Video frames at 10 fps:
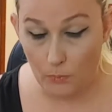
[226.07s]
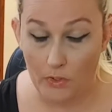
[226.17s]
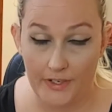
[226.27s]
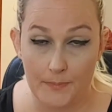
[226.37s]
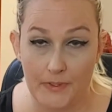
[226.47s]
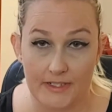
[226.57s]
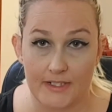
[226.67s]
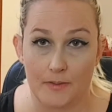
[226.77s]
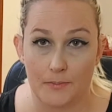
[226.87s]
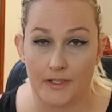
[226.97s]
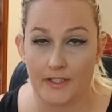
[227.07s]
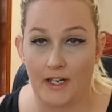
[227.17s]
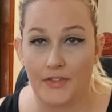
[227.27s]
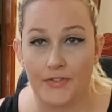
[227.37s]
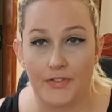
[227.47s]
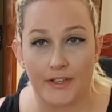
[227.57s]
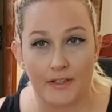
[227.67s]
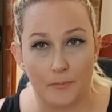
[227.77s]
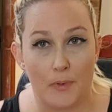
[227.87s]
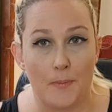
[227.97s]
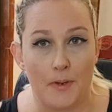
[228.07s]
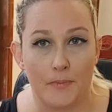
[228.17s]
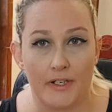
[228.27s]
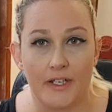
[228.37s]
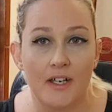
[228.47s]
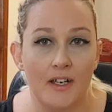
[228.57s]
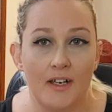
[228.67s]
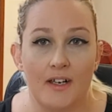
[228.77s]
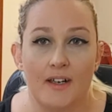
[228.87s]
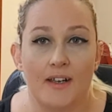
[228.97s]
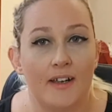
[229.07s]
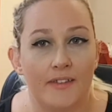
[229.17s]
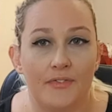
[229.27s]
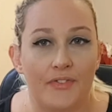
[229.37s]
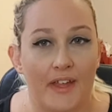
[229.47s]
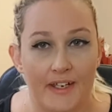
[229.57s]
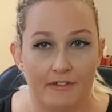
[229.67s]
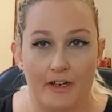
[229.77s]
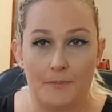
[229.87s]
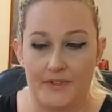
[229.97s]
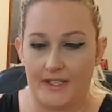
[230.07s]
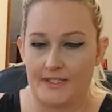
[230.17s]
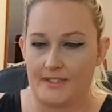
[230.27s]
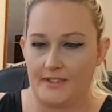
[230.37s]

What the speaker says: what he picked up, but I think by memory that he grabbed these.